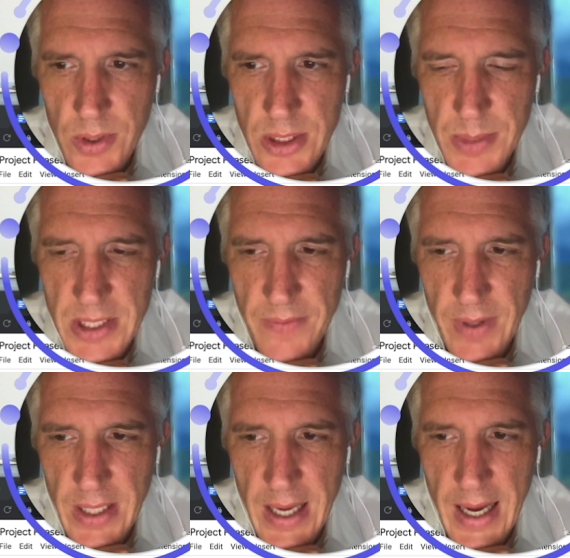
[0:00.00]

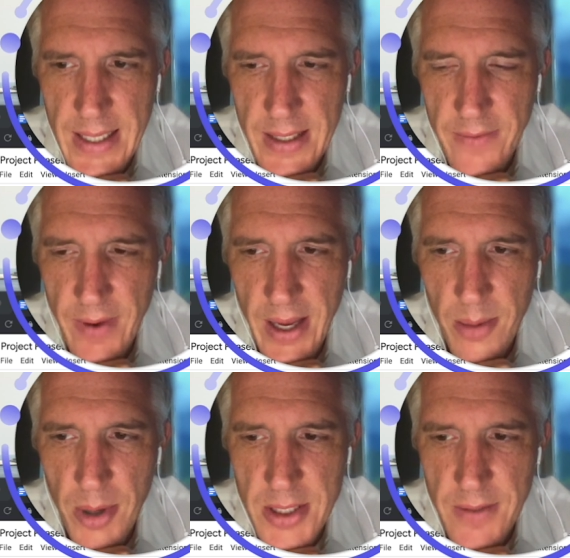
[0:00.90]
specifically identify a
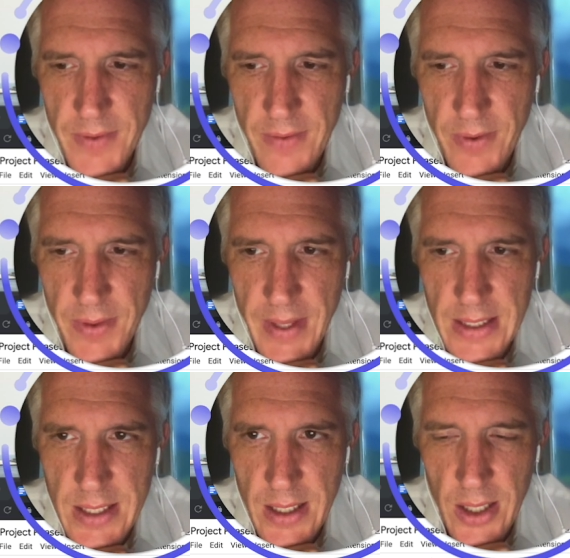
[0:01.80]
bunch of different things that,